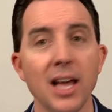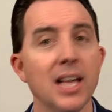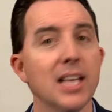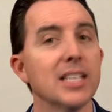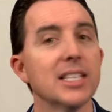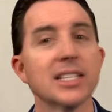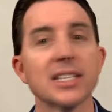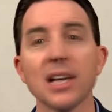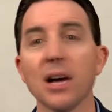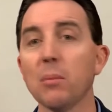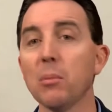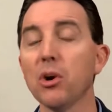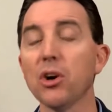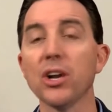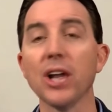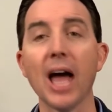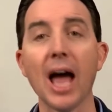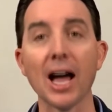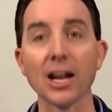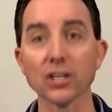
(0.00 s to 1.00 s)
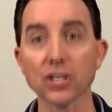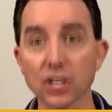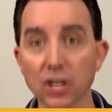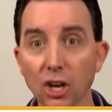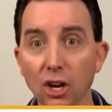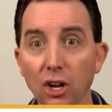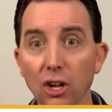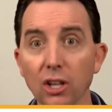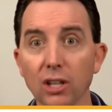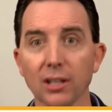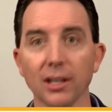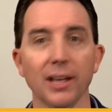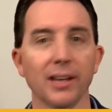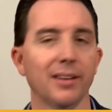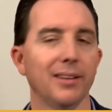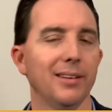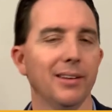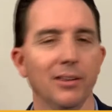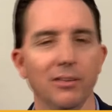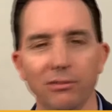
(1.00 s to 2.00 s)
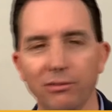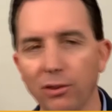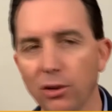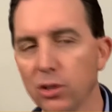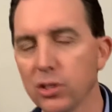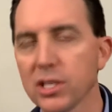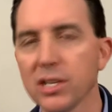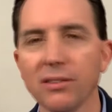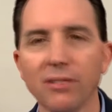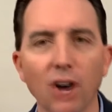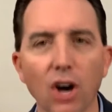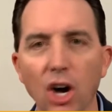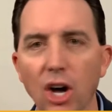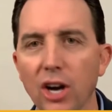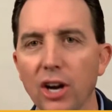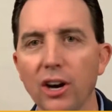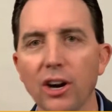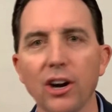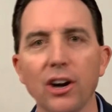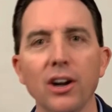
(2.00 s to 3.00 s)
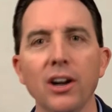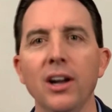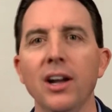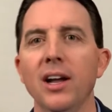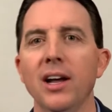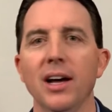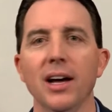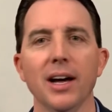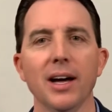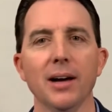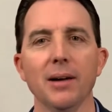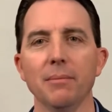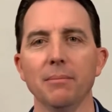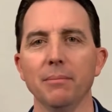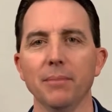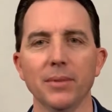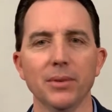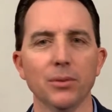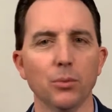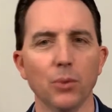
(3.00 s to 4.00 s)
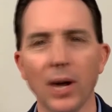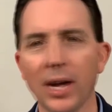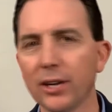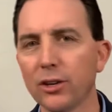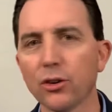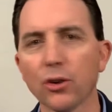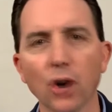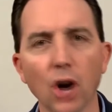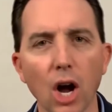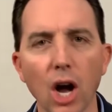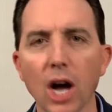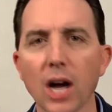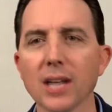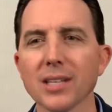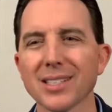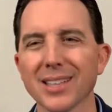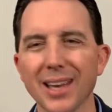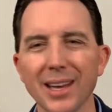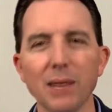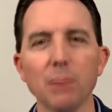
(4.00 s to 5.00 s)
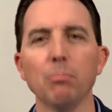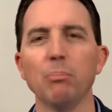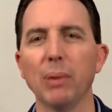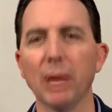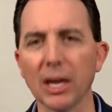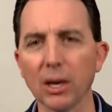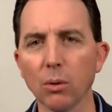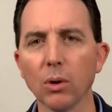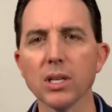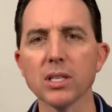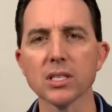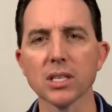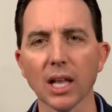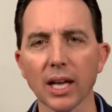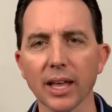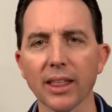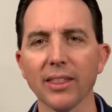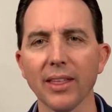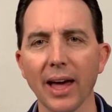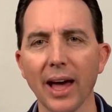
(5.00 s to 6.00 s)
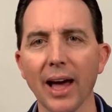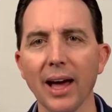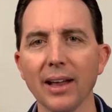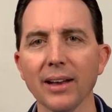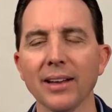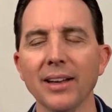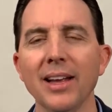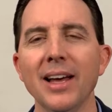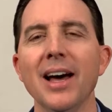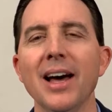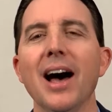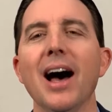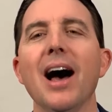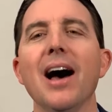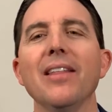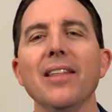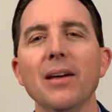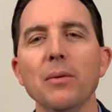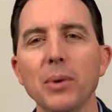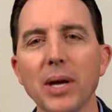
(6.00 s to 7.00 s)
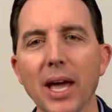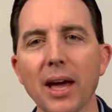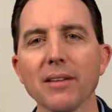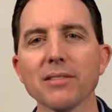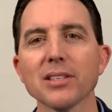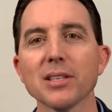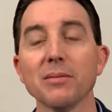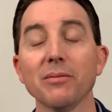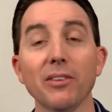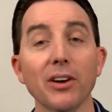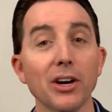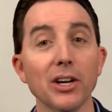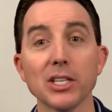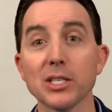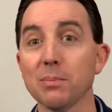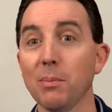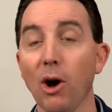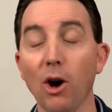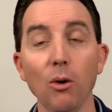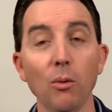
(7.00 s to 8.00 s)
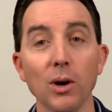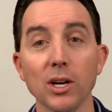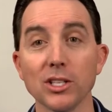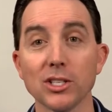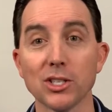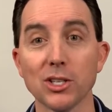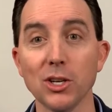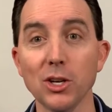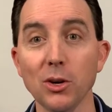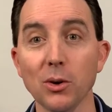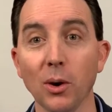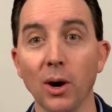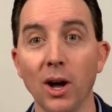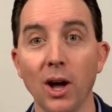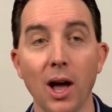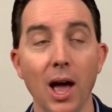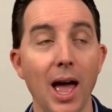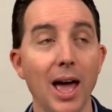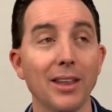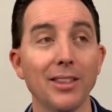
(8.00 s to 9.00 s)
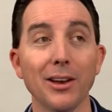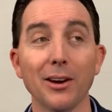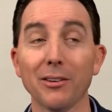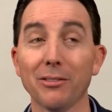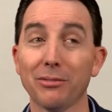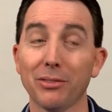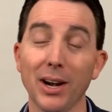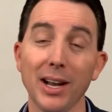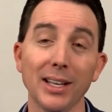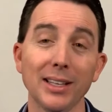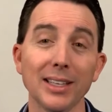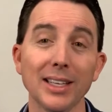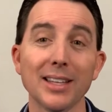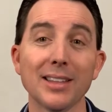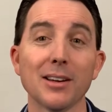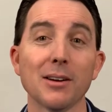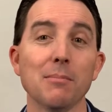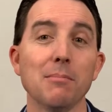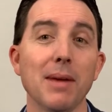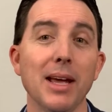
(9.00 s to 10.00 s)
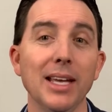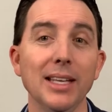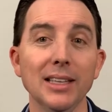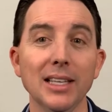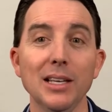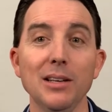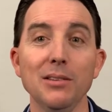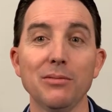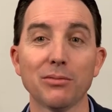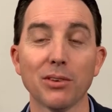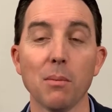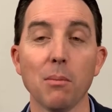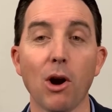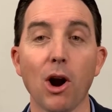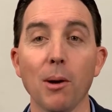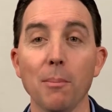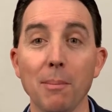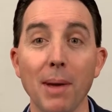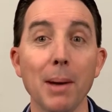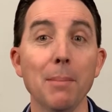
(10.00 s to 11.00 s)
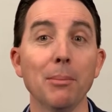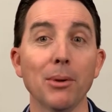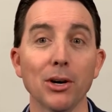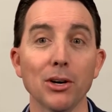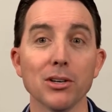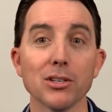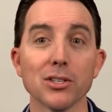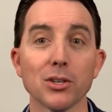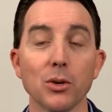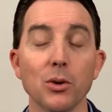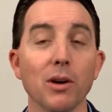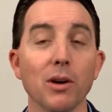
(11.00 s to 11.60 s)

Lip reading: Some are national, Folds of Honor, Red Cross, kind of big ones like that. And then we have some very small ones too. And they're mainly from our members who